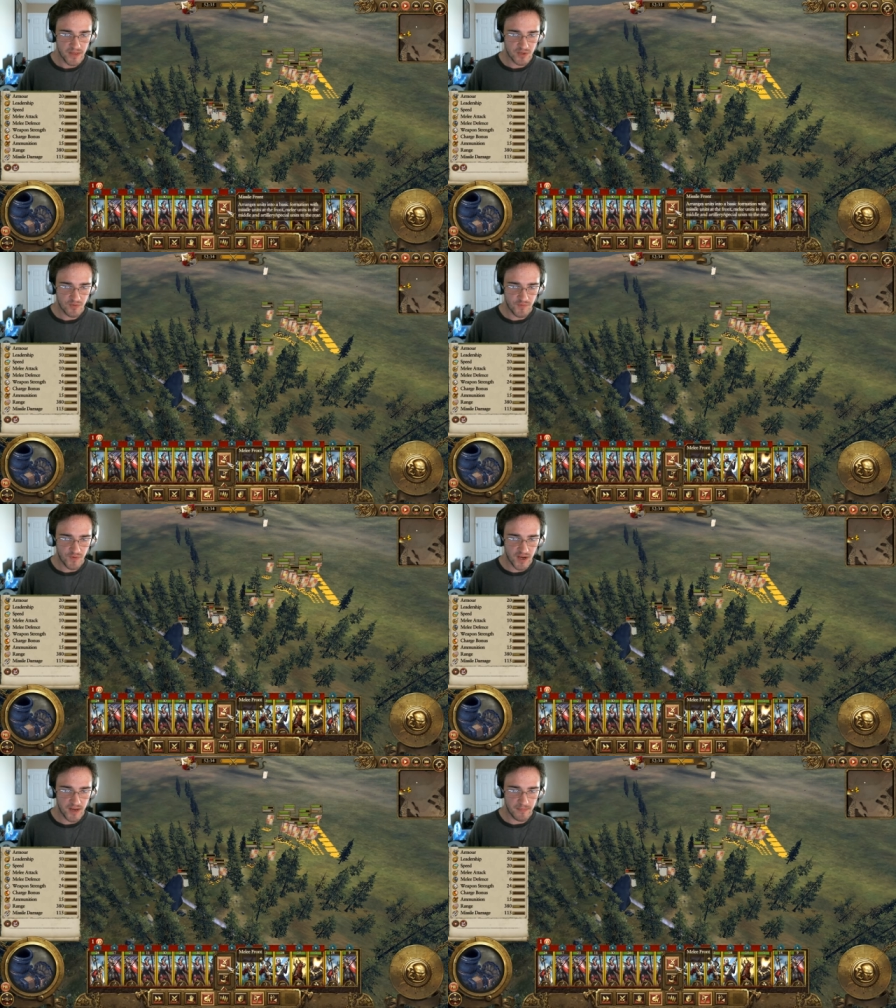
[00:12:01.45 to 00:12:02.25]
Missile
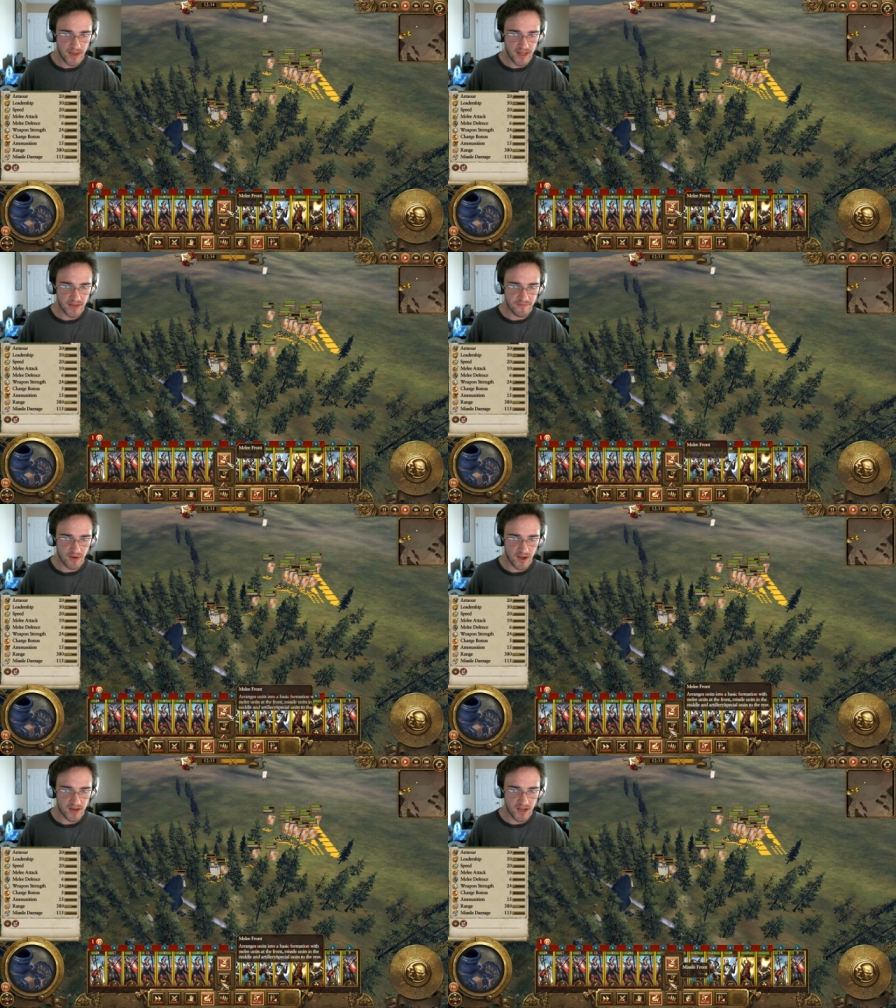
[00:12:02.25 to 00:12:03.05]
front. Melee
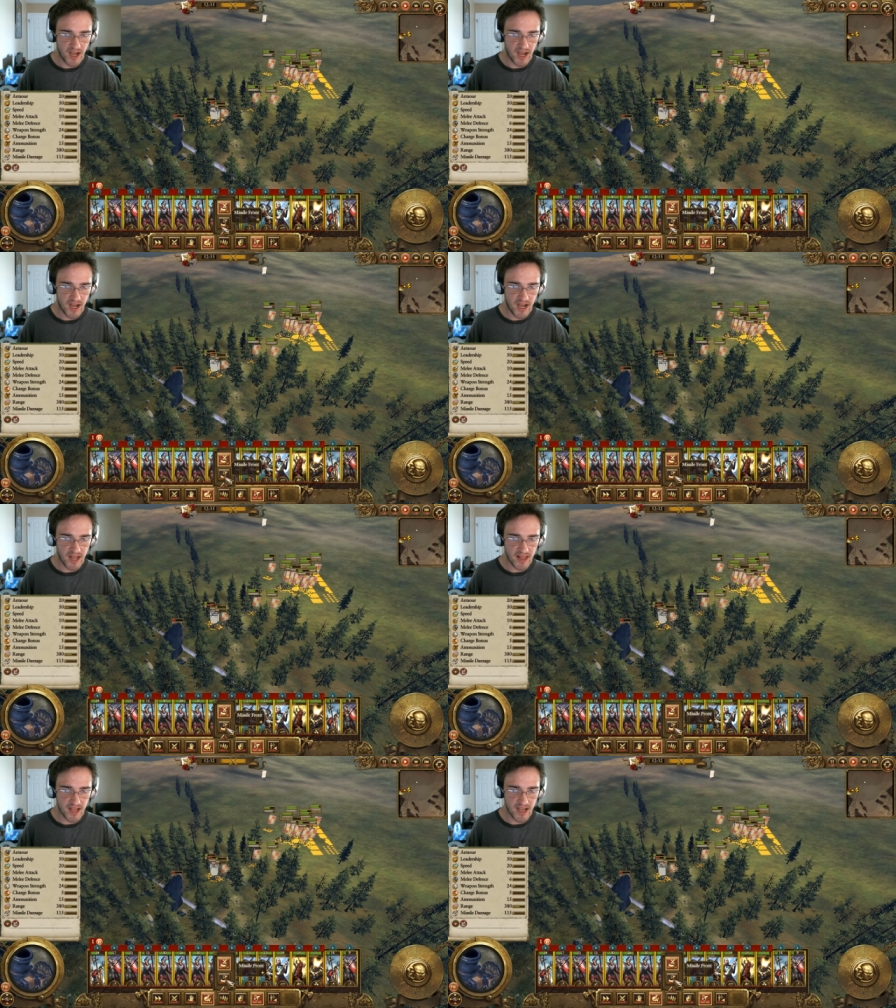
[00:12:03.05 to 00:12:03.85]
front.
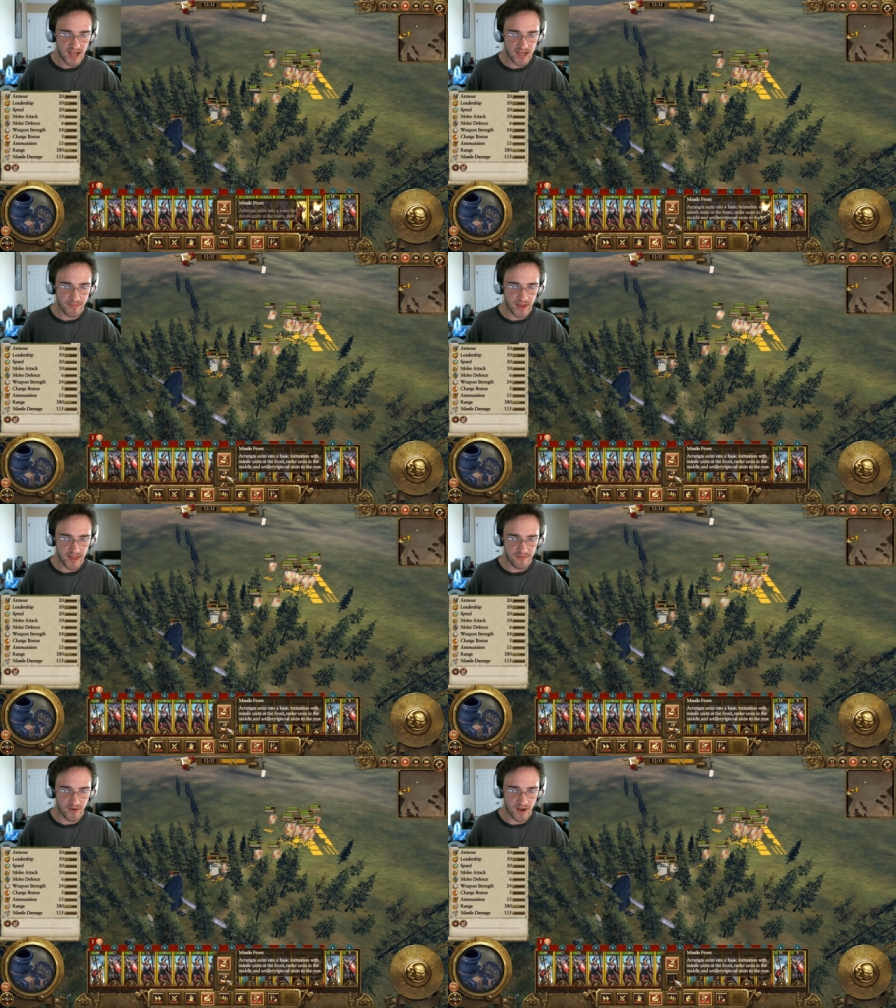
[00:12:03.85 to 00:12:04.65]
I like
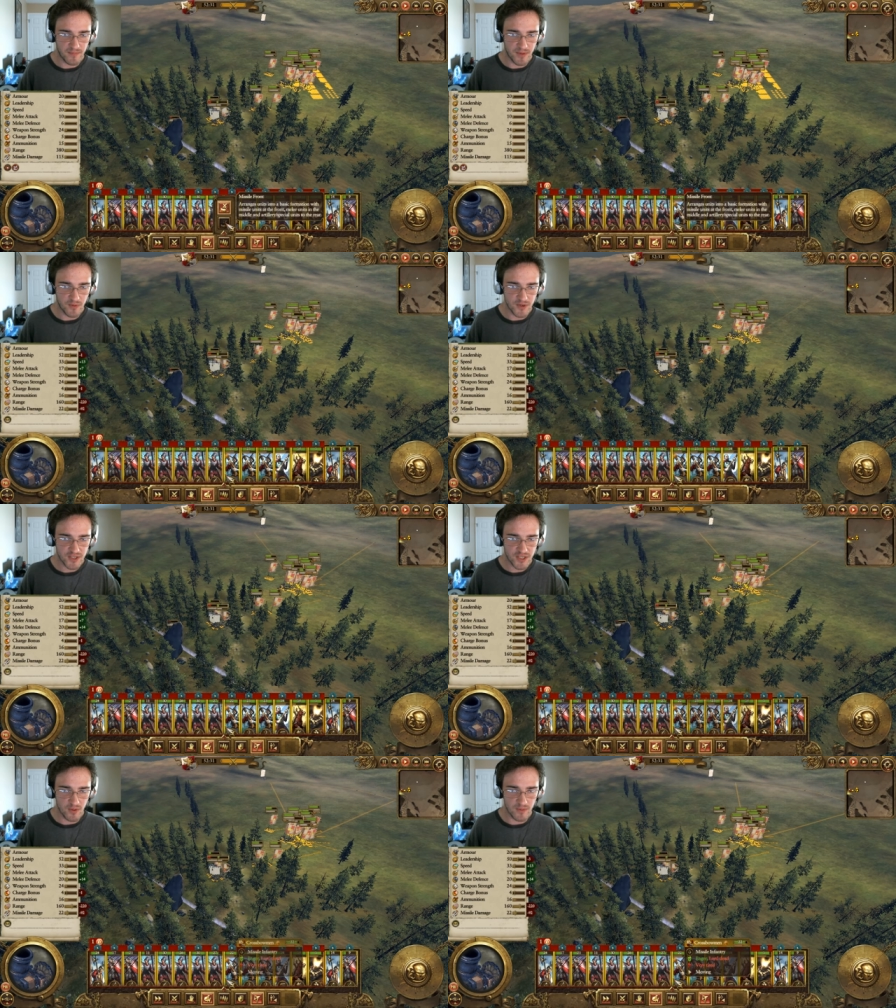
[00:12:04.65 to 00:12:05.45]
melee front, but
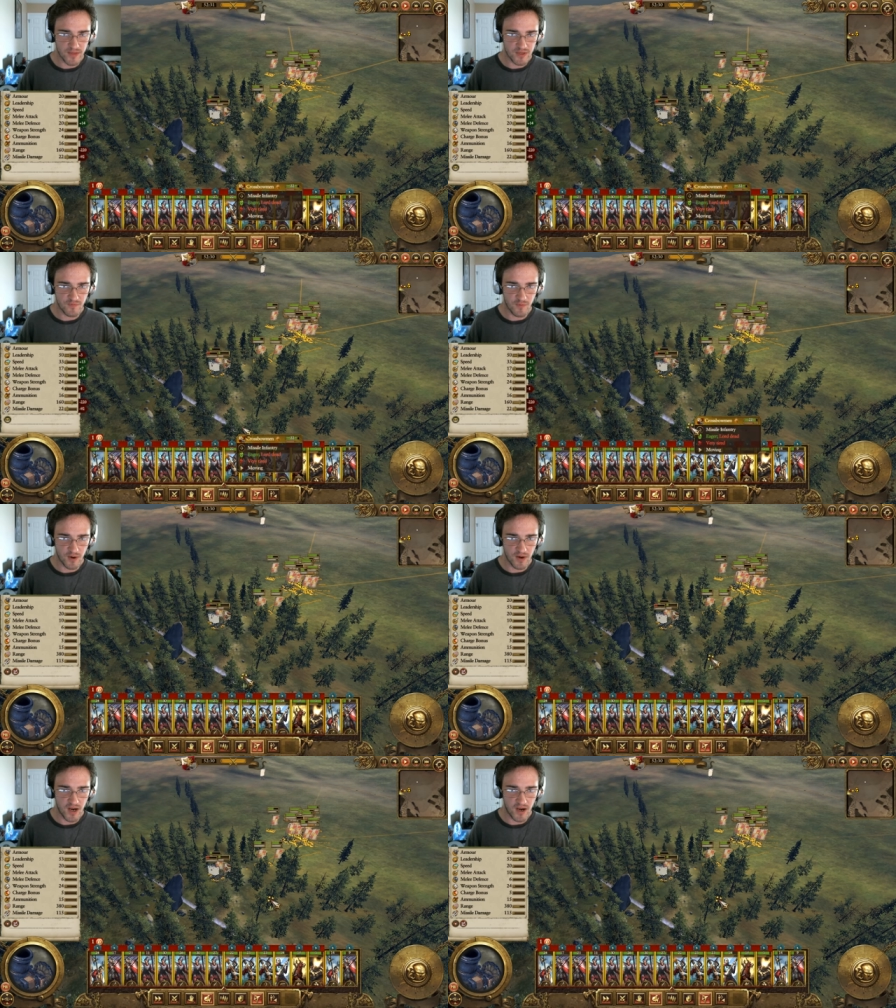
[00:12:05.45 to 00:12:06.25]
we'll just go with missile
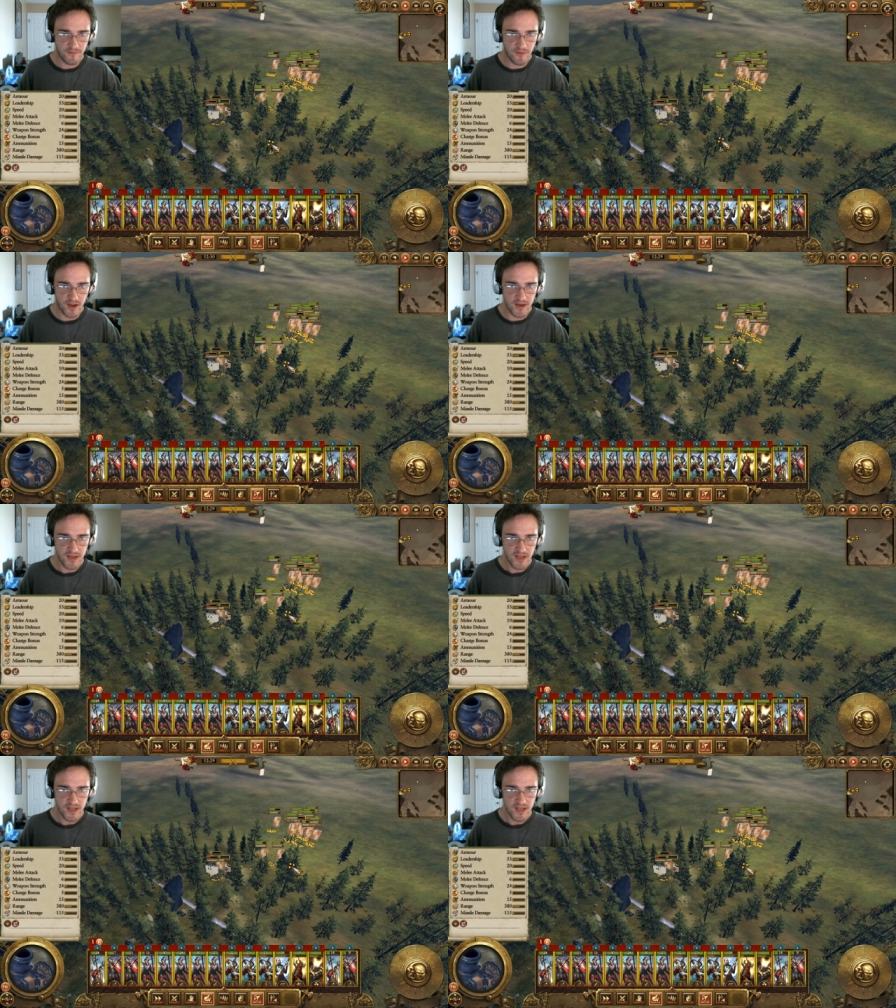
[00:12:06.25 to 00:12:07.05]
for, uh, front.
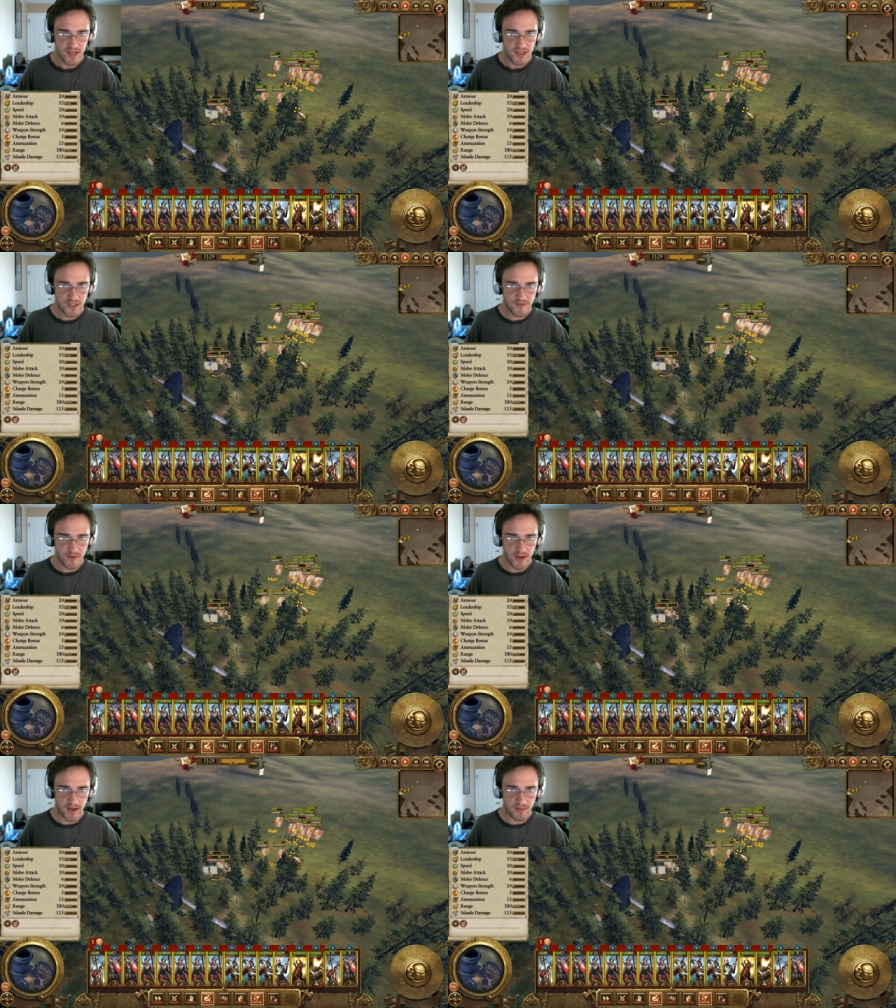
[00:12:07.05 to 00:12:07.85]

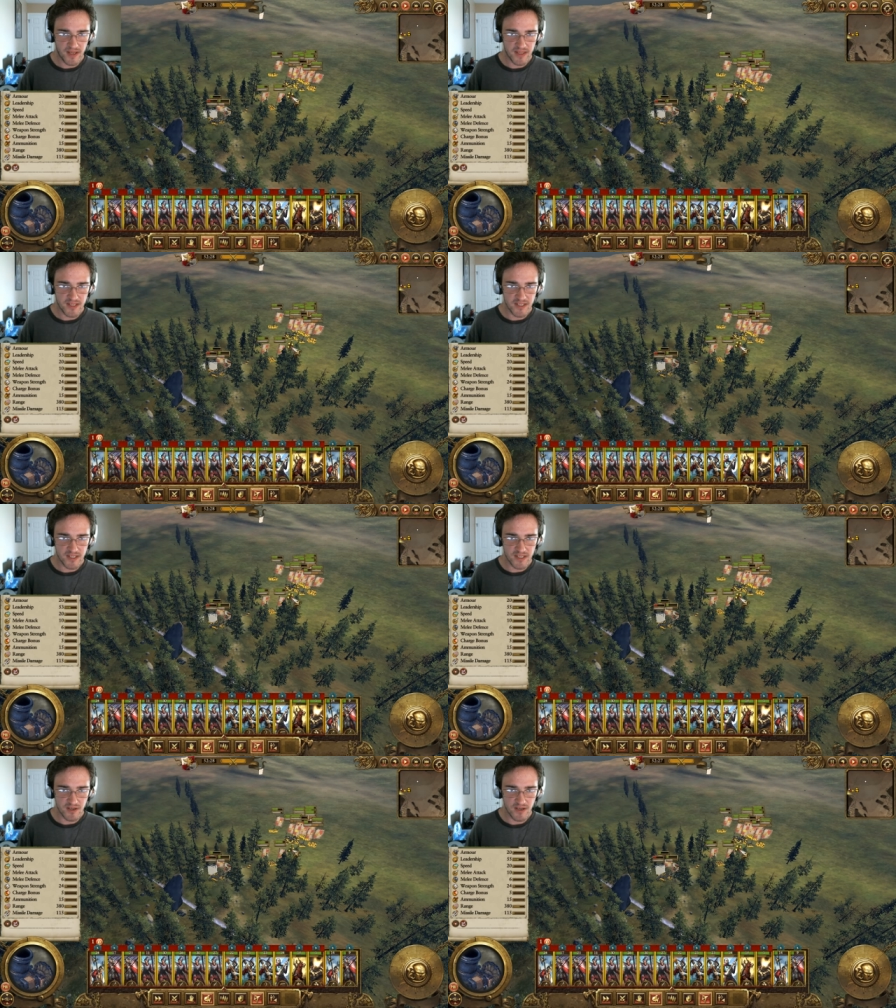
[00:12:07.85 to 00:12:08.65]
Just for now to make
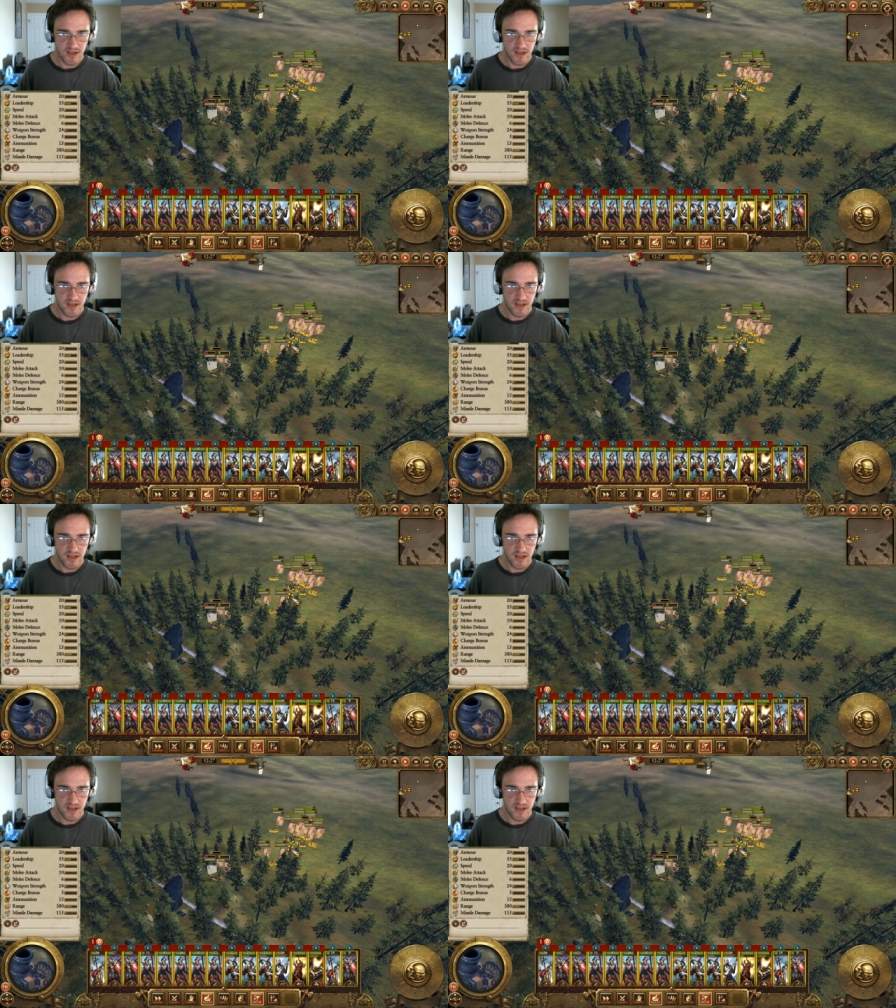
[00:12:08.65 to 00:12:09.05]
things easier.